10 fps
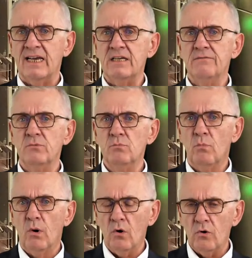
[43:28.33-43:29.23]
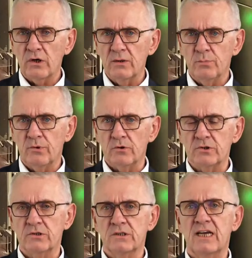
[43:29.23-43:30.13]
And even more
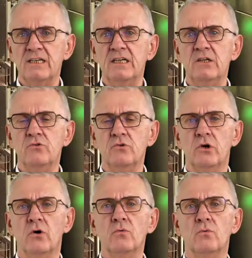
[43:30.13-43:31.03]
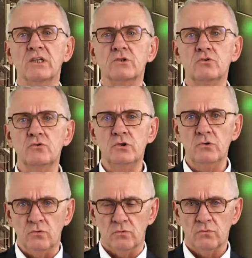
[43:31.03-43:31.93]
important, they need to know what to
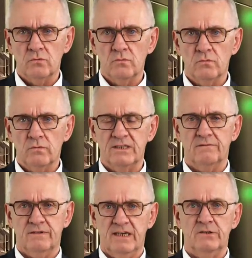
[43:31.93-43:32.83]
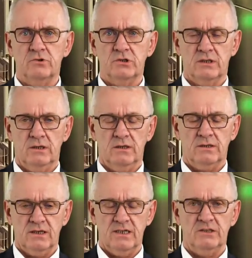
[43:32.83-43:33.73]
do when the value
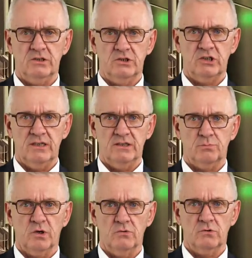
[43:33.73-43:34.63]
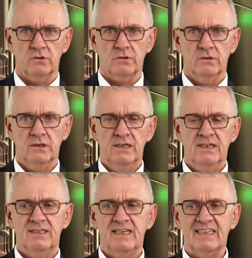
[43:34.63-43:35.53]
creation chain is broken.
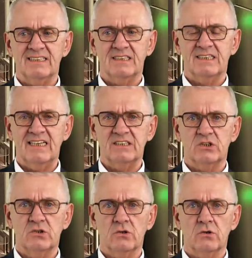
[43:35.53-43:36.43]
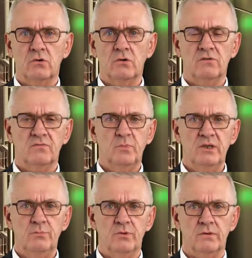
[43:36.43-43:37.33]
That's the role of
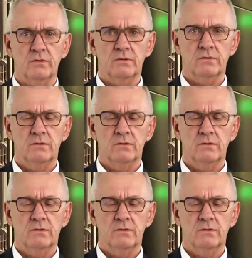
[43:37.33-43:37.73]
people